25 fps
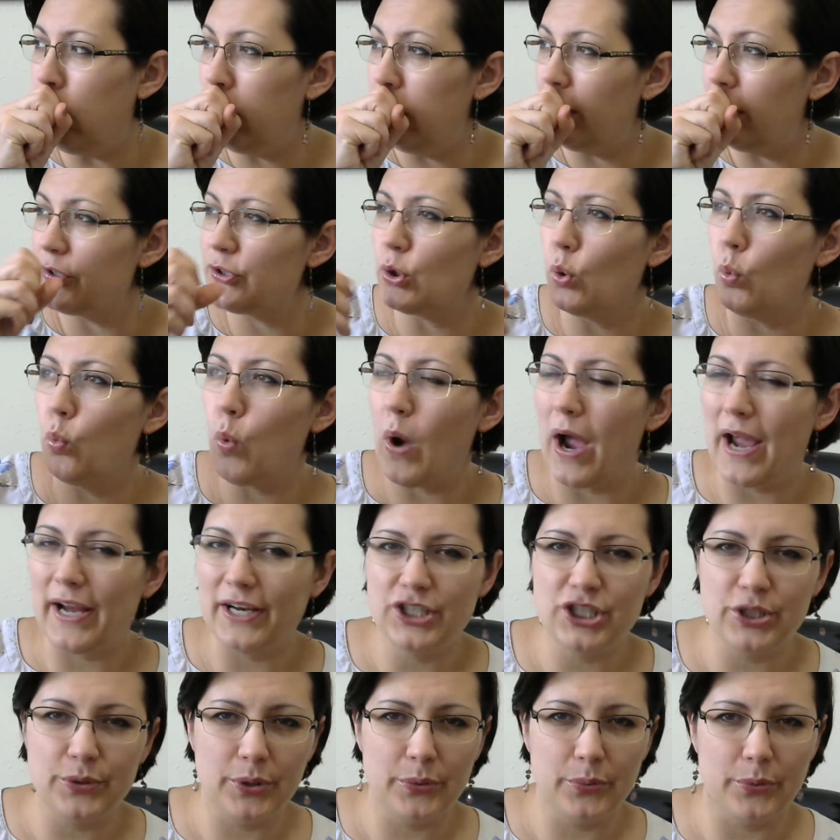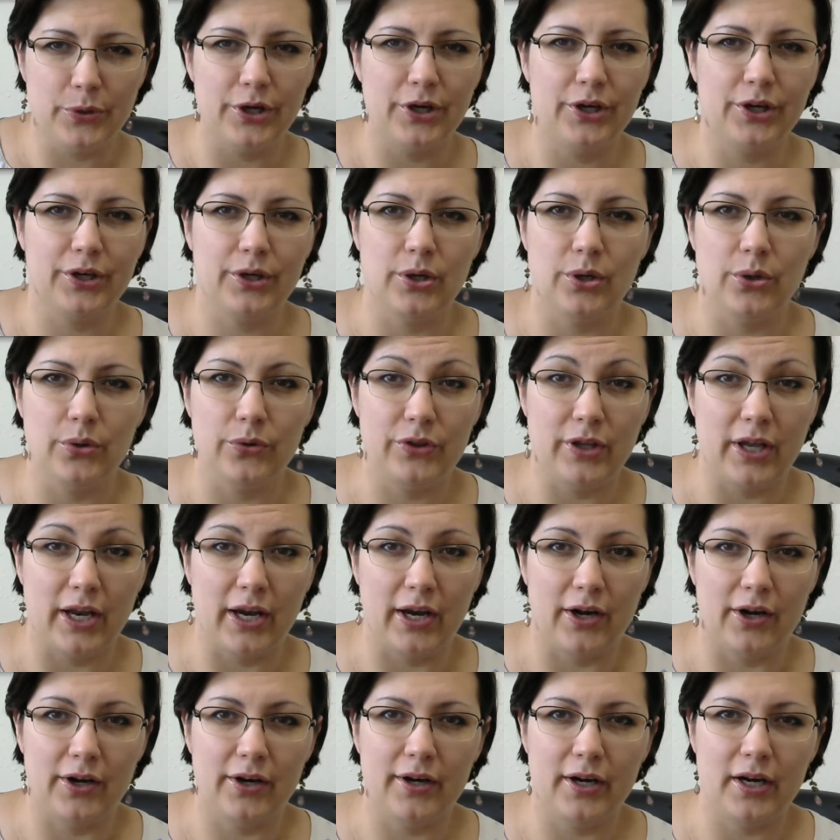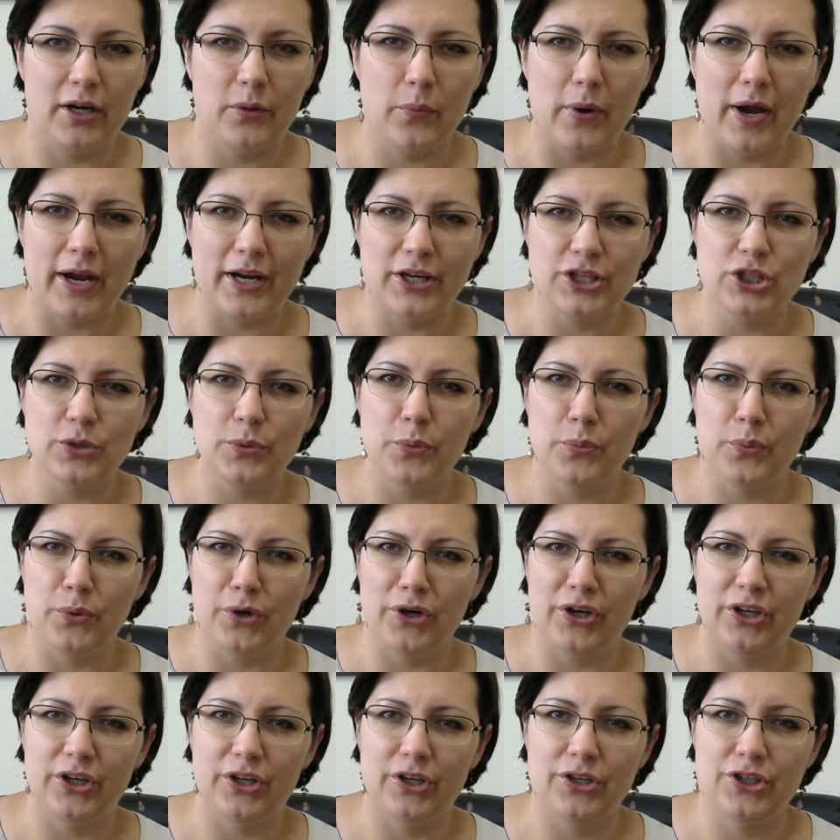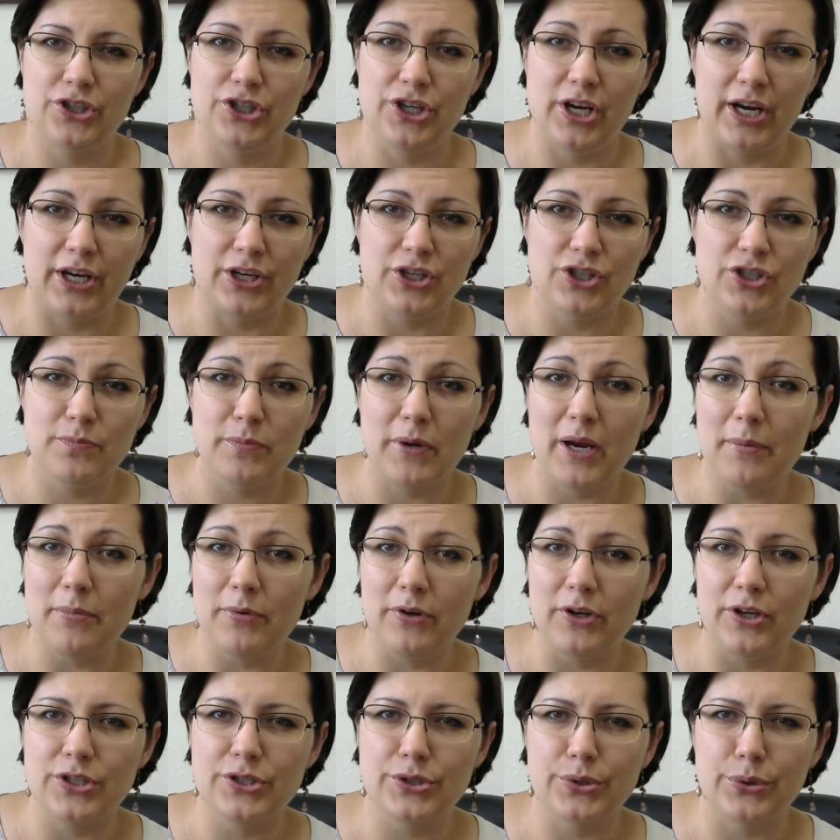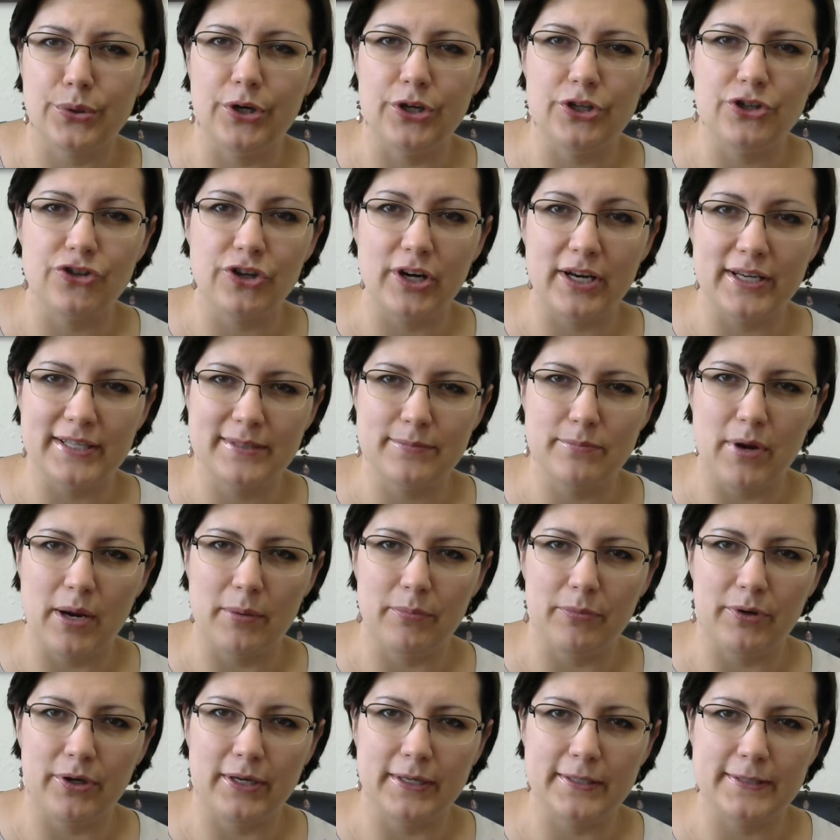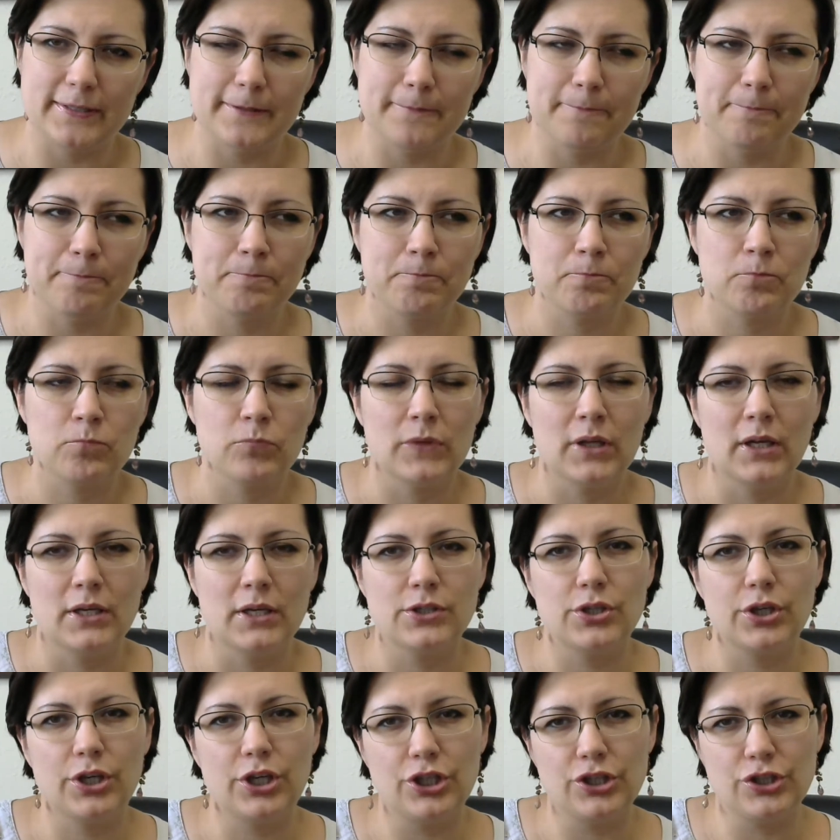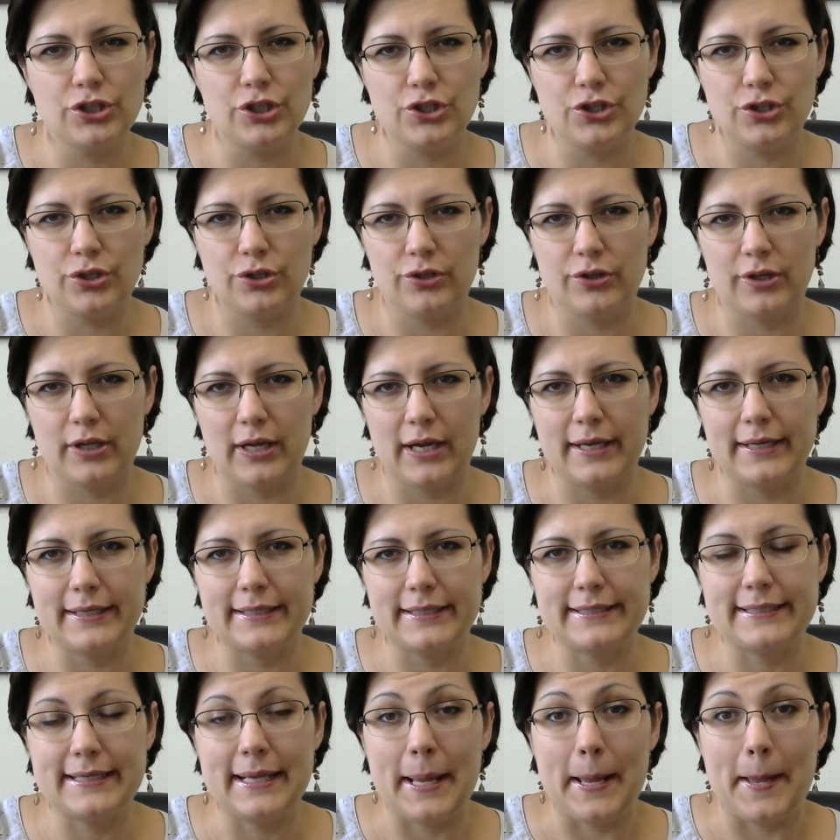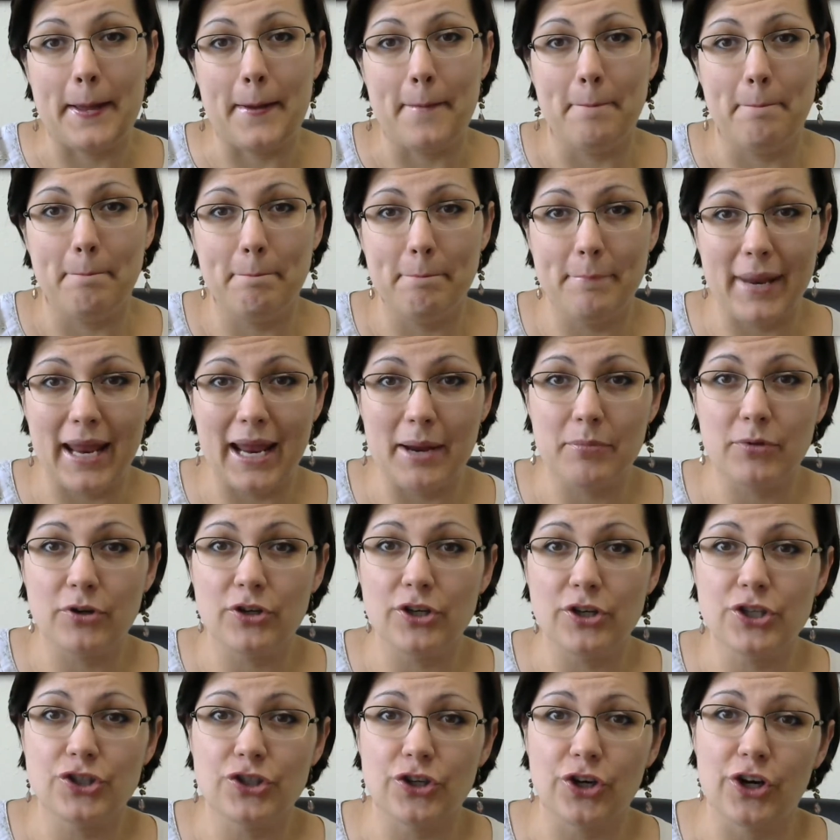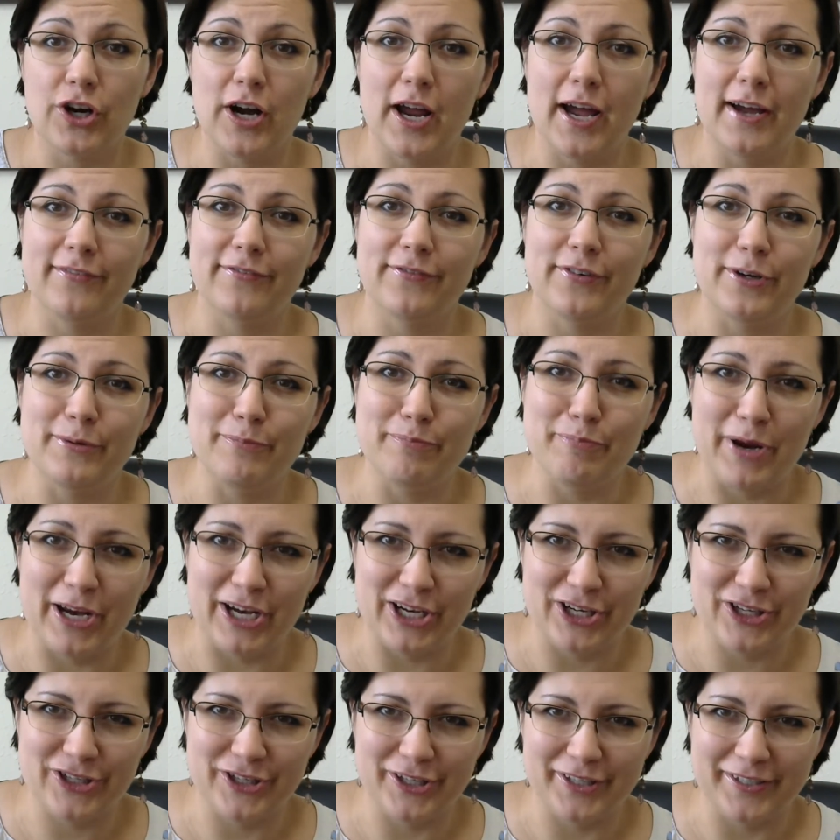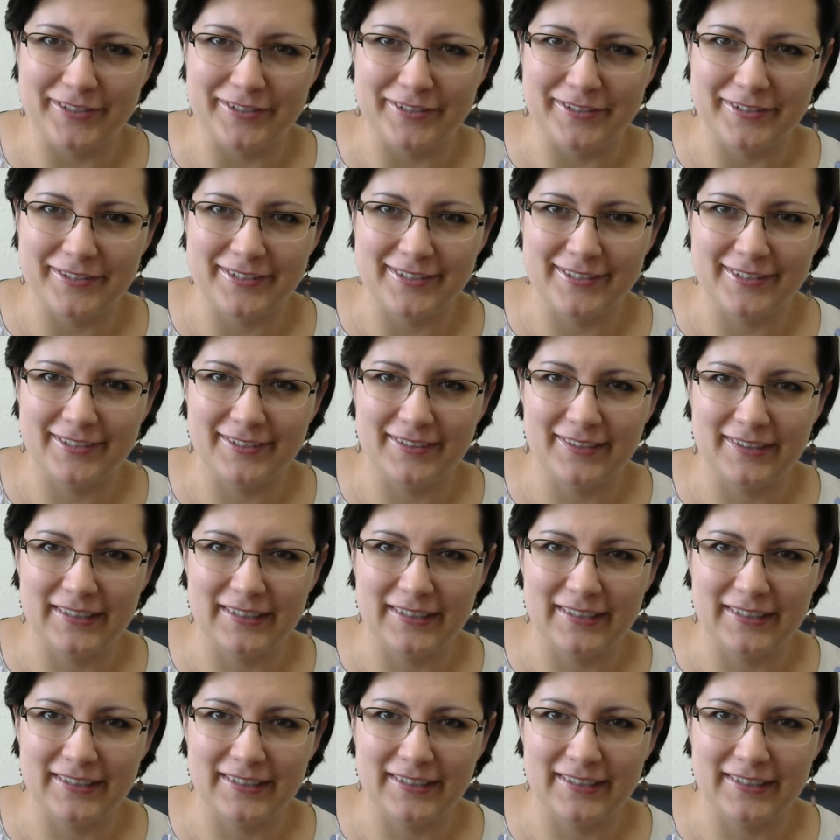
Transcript: So why do we want to go there, and why do we want to change memories or address memories? So here's the truth, guys. Memories are affirmations.